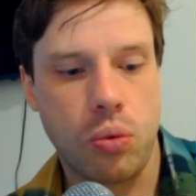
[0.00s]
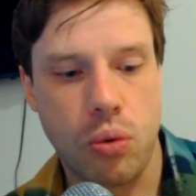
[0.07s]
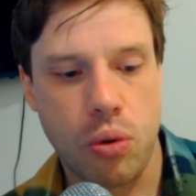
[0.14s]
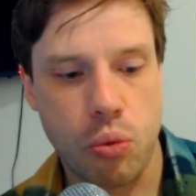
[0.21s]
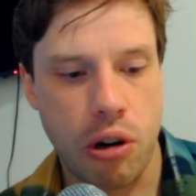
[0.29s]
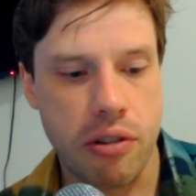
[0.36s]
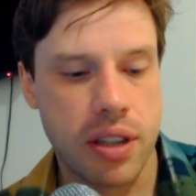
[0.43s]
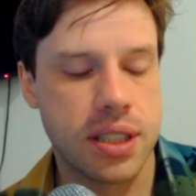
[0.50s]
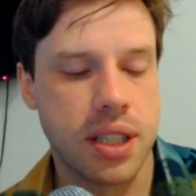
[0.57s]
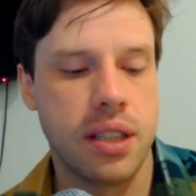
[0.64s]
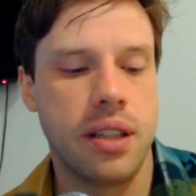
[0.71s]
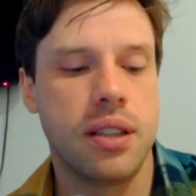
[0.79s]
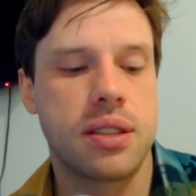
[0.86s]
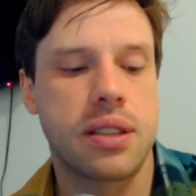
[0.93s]
where these
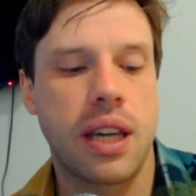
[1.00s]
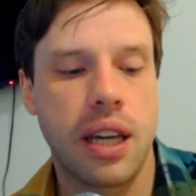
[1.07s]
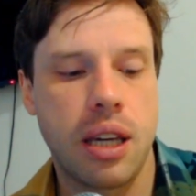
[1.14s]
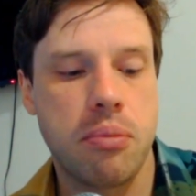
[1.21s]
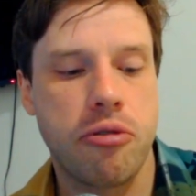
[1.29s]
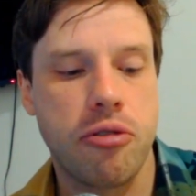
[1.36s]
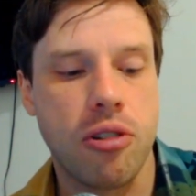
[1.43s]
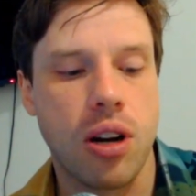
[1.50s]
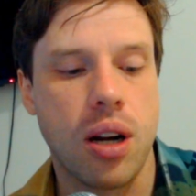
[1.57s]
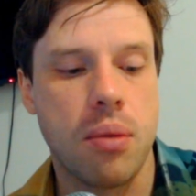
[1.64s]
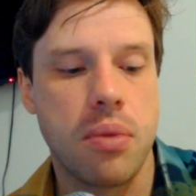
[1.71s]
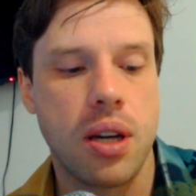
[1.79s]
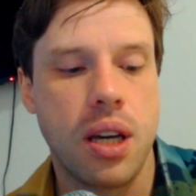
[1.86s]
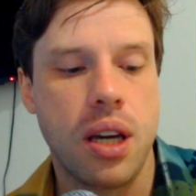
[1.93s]
ideas came
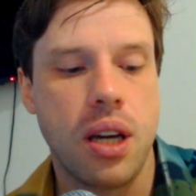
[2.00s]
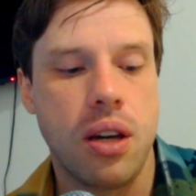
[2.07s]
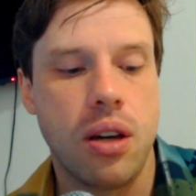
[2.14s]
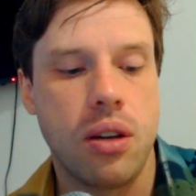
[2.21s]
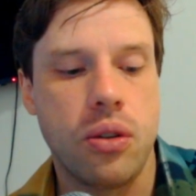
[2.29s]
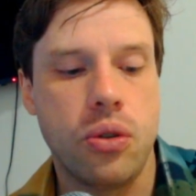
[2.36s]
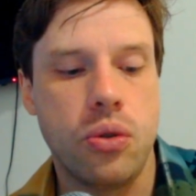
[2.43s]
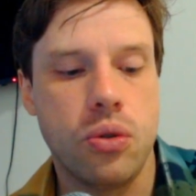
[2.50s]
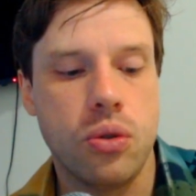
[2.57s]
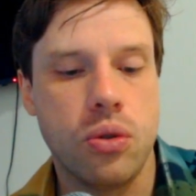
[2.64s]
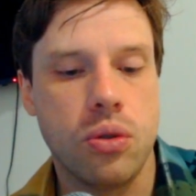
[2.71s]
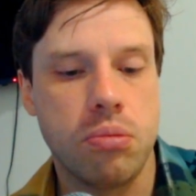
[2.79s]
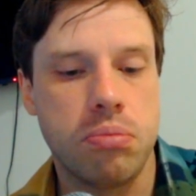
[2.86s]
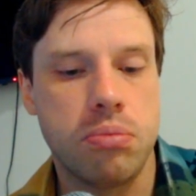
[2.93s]
from,
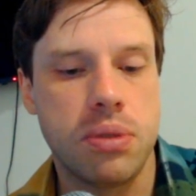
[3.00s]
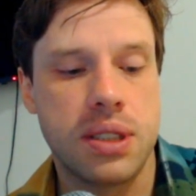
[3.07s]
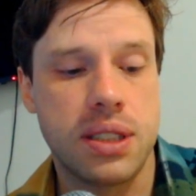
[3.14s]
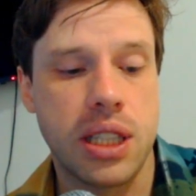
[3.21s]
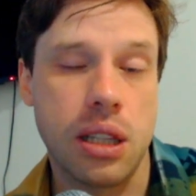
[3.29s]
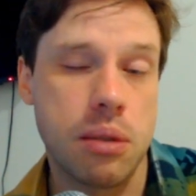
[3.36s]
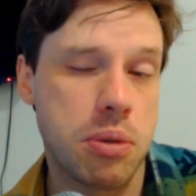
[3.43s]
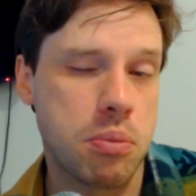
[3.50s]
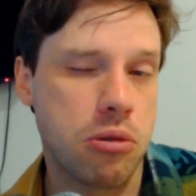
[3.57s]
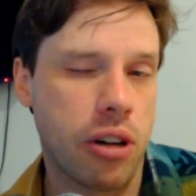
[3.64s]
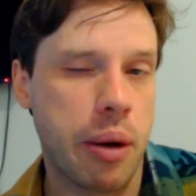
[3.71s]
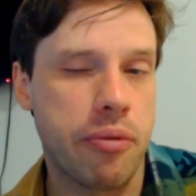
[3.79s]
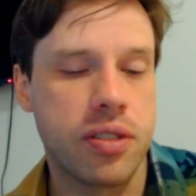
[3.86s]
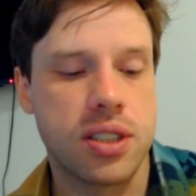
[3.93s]
you'll see a little bit more
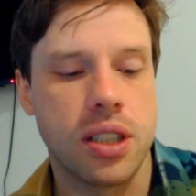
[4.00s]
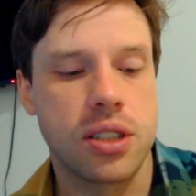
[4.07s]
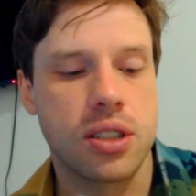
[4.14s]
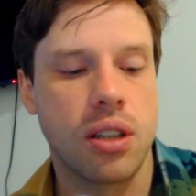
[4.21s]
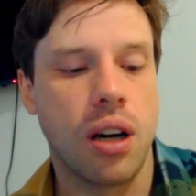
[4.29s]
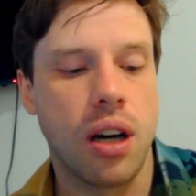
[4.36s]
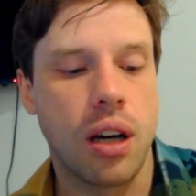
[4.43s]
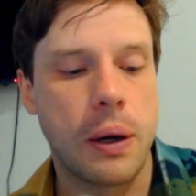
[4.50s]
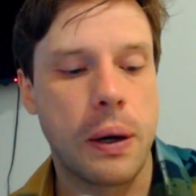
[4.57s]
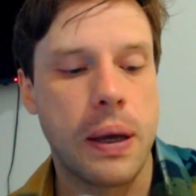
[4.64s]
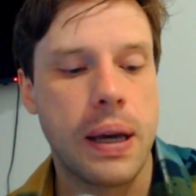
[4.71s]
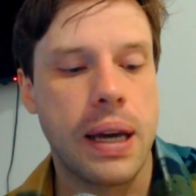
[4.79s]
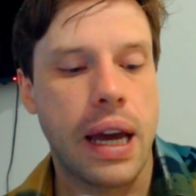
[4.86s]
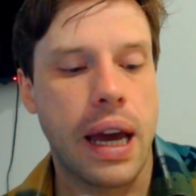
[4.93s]
emphasis on.
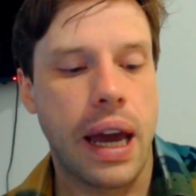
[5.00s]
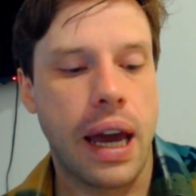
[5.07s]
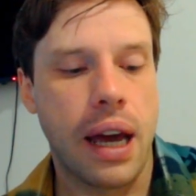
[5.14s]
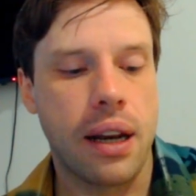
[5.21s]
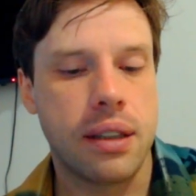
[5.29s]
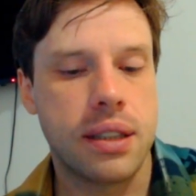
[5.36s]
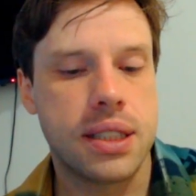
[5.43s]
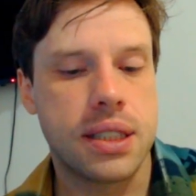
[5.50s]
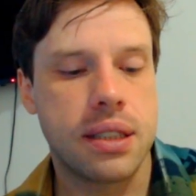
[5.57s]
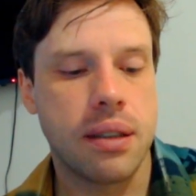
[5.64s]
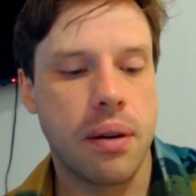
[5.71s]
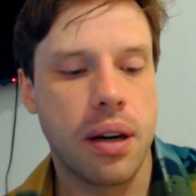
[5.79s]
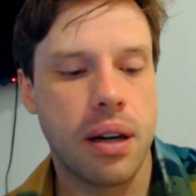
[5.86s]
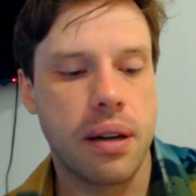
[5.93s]
And
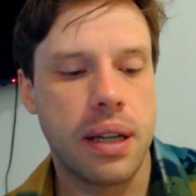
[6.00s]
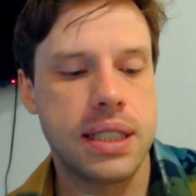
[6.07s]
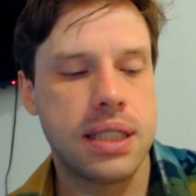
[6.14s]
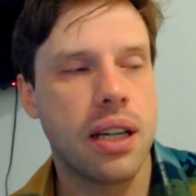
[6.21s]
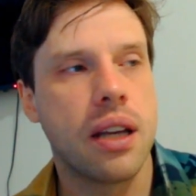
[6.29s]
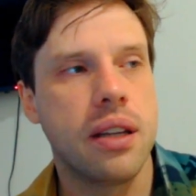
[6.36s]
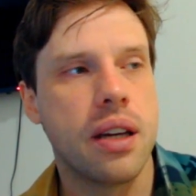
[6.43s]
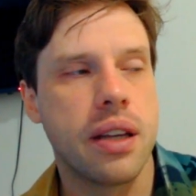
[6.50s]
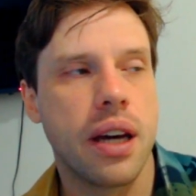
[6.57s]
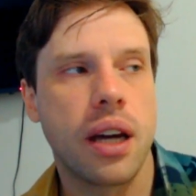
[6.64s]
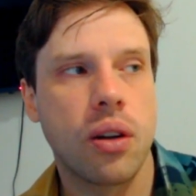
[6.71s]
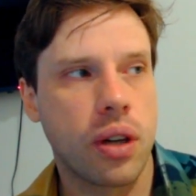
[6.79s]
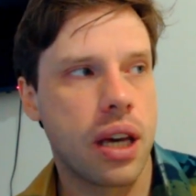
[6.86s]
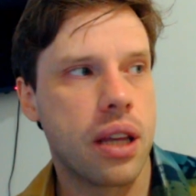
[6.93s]
it's the idea
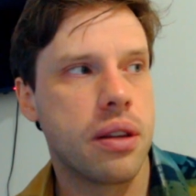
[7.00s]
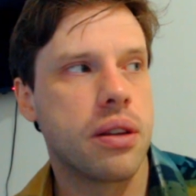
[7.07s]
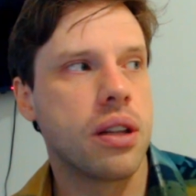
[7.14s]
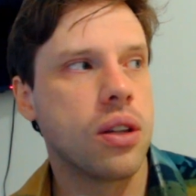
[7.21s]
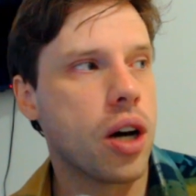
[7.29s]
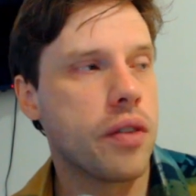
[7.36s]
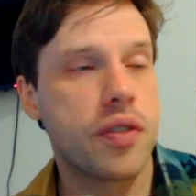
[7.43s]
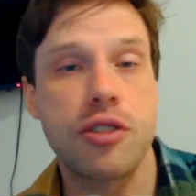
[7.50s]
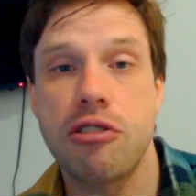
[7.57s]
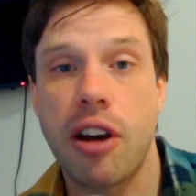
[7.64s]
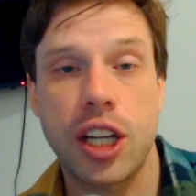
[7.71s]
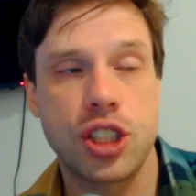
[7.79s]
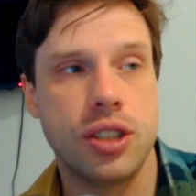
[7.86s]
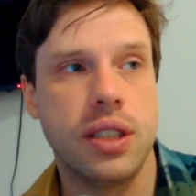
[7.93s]
that, okay, the law of
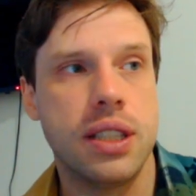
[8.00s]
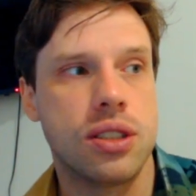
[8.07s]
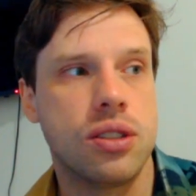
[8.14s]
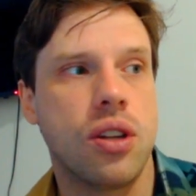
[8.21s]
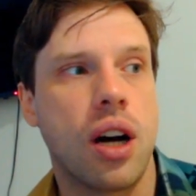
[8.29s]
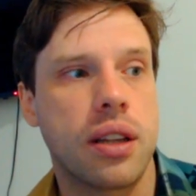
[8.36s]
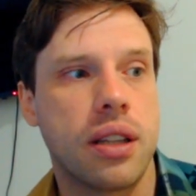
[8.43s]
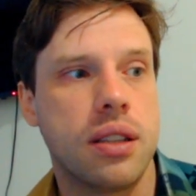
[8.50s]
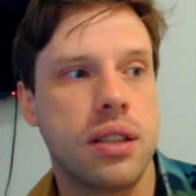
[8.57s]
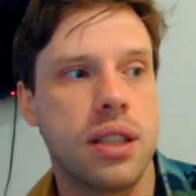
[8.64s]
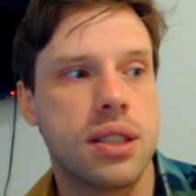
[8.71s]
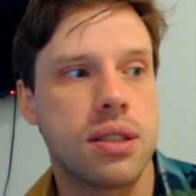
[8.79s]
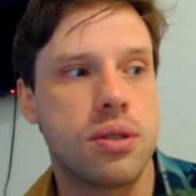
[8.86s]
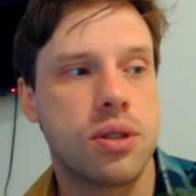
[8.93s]
attraction is not
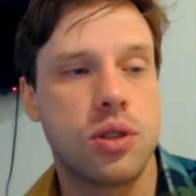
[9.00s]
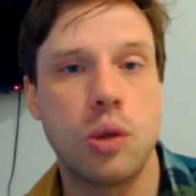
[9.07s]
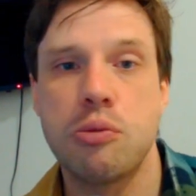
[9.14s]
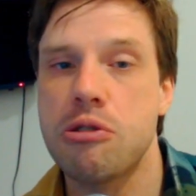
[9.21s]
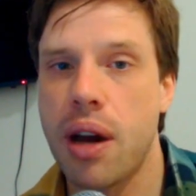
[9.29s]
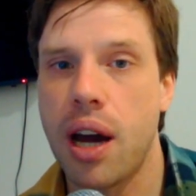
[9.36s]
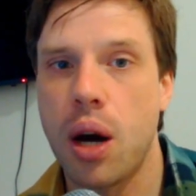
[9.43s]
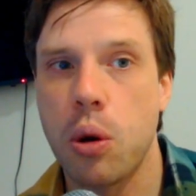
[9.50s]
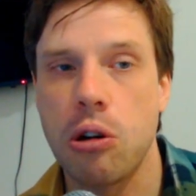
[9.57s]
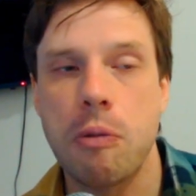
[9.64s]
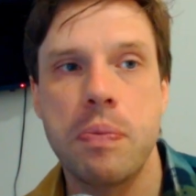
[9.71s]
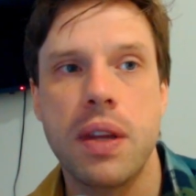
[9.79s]
this superpower.